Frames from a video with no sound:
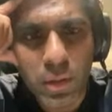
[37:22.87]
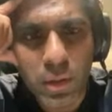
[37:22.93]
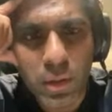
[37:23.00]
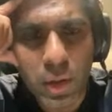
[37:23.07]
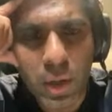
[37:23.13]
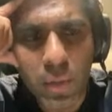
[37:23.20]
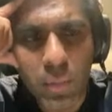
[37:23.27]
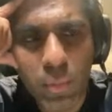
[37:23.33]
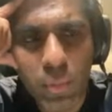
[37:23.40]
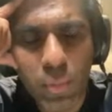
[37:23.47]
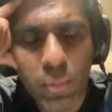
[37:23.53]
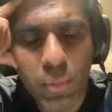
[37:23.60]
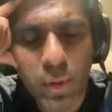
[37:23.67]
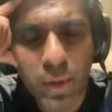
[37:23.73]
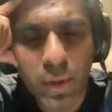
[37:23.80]
Yeah,
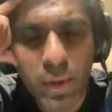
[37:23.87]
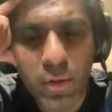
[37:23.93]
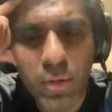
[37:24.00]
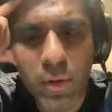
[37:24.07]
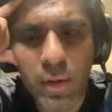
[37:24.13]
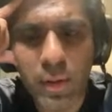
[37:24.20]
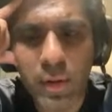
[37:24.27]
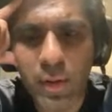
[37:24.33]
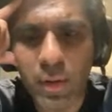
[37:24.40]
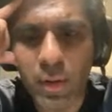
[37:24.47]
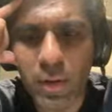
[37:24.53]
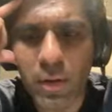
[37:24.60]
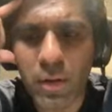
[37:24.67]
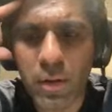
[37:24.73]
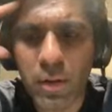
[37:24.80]
we can try that,
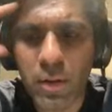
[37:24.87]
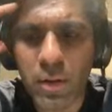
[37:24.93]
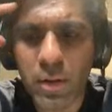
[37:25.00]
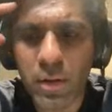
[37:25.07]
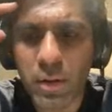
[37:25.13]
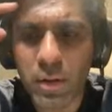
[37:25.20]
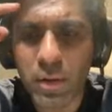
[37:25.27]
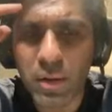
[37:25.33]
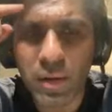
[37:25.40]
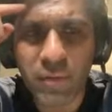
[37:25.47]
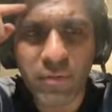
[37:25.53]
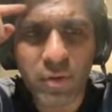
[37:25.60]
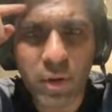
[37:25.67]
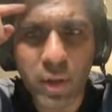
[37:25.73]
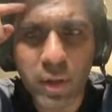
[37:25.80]

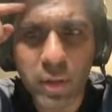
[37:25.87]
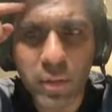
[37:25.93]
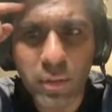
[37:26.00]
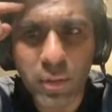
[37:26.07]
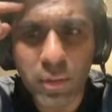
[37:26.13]
definitely.